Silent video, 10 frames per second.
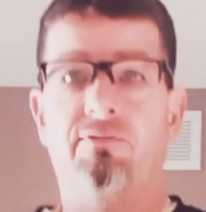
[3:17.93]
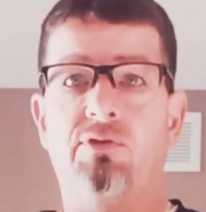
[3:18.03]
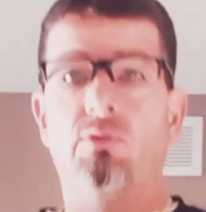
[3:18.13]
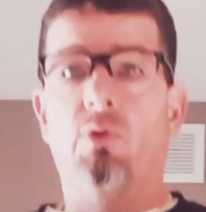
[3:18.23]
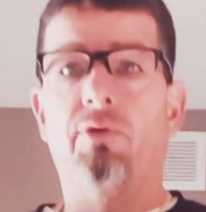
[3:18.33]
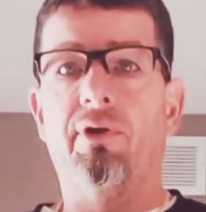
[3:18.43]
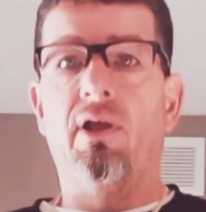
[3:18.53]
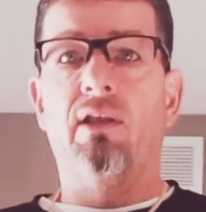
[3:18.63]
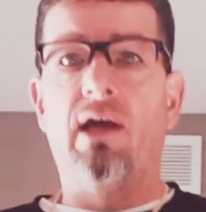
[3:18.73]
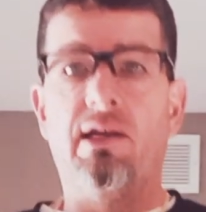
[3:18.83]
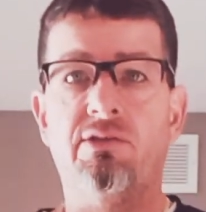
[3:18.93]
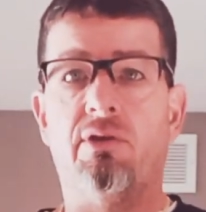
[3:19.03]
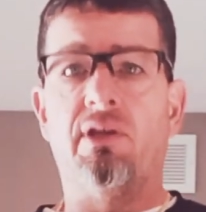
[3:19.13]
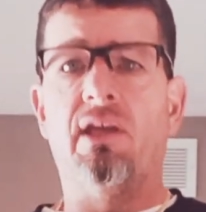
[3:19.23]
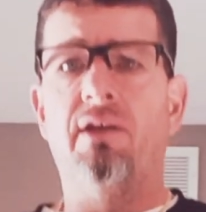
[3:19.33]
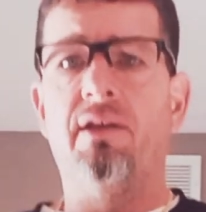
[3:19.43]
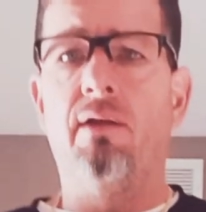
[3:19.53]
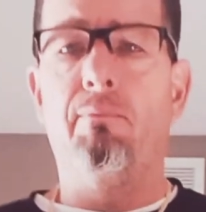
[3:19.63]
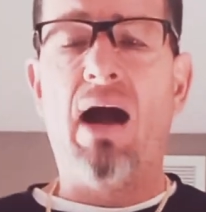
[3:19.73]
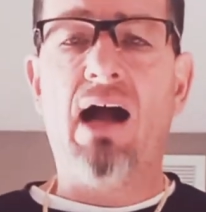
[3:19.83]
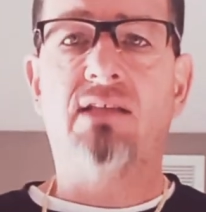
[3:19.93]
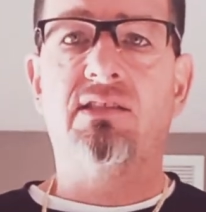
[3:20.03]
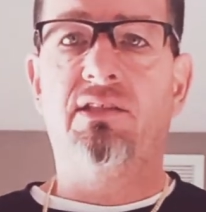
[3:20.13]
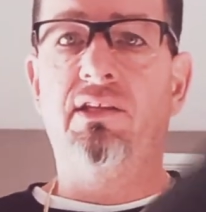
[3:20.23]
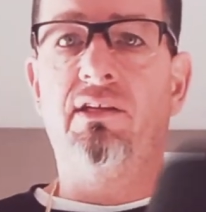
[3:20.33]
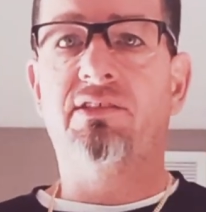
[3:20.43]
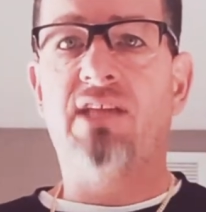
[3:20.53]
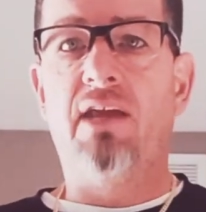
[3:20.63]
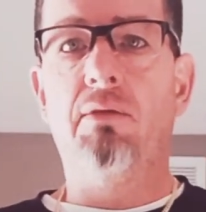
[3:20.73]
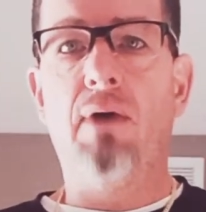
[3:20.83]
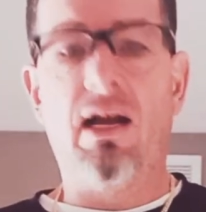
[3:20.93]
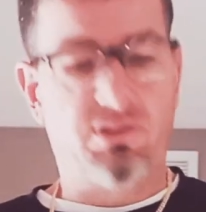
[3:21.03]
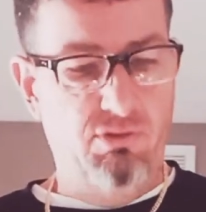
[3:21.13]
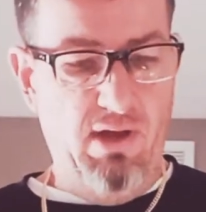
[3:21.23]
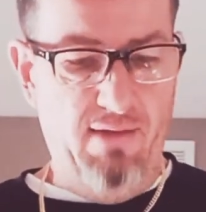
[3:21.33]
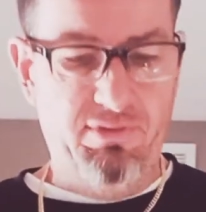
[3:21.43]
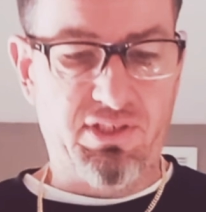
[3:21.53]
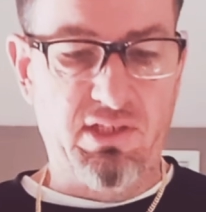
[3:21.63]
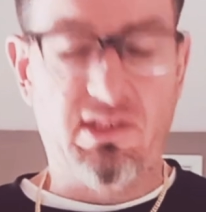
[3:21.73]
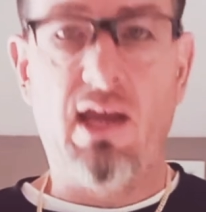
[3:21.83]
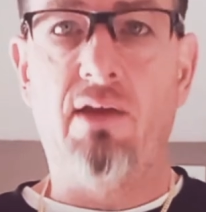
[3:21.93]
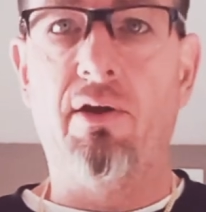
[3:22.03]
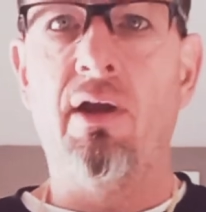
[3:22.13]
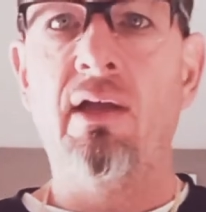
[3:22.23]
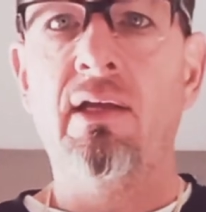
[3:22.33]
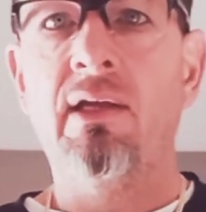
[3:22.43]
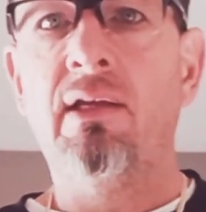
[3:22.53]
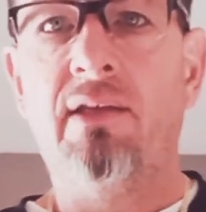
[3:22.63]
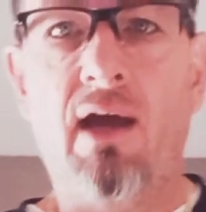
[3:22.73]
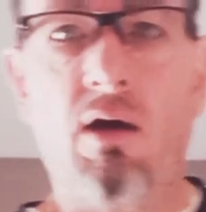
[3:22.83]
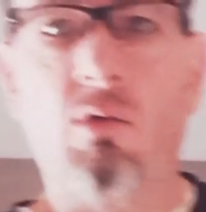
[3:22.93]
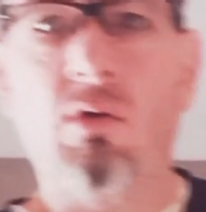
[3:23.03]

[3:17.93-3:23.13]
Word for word: order it online, you're going to get it in a box, and then inside the box, you'll have this container. Now,